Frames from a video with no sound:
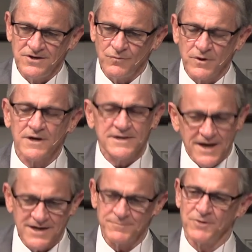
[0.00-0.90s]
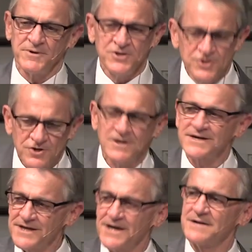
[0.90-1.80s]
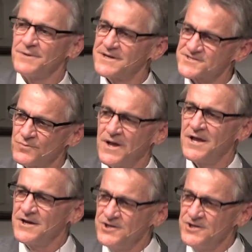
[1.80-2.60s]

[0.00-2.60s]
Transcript: we're accountable, but you're accountable as well.